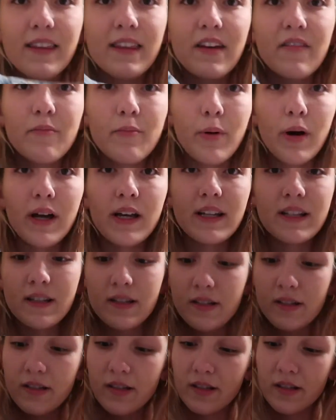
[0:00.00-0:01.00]
and they have
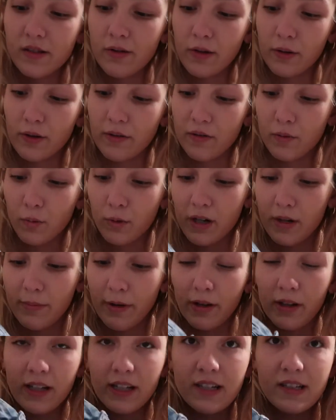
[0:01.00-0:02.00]
buttons so i don't have to worry
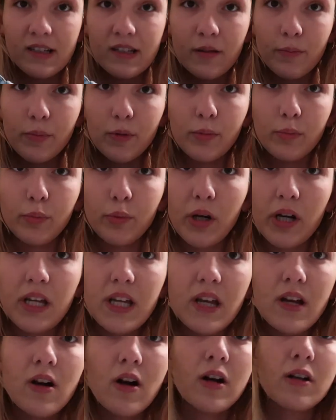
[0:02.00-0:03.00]
about like a zipper
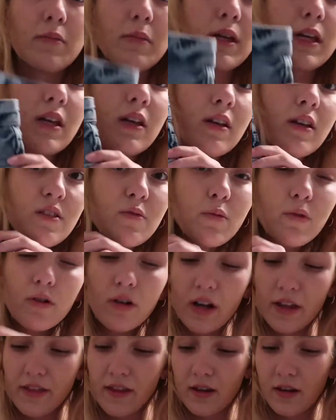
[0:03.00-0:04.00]
breaking on me these were
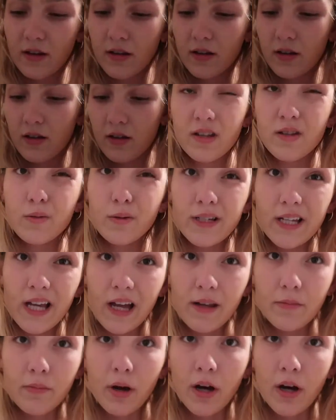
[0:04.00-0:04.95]
i think these were 10